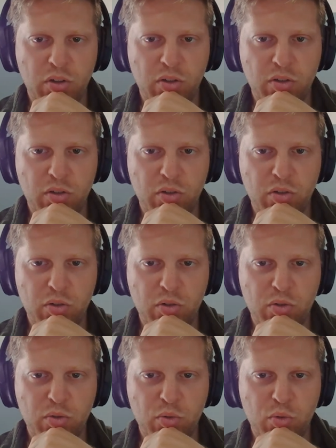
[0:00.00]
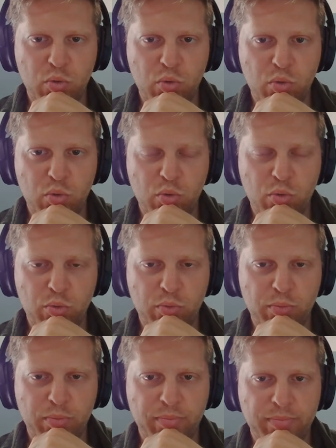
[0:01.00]

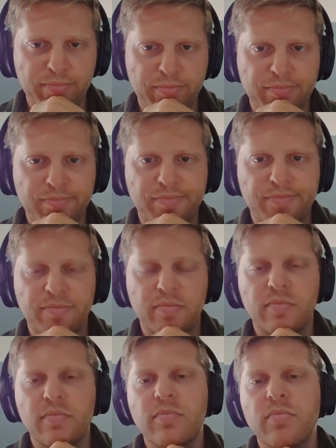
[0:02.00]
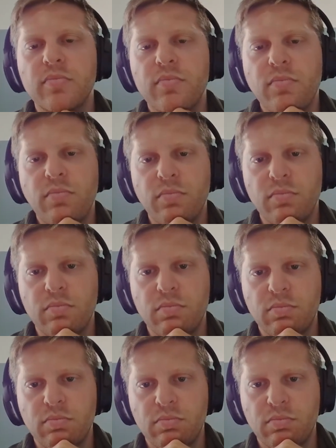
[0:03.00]

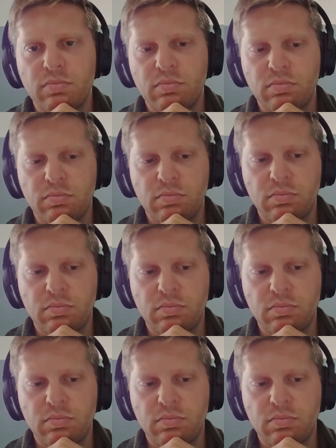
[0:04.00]
The person shown says nothing.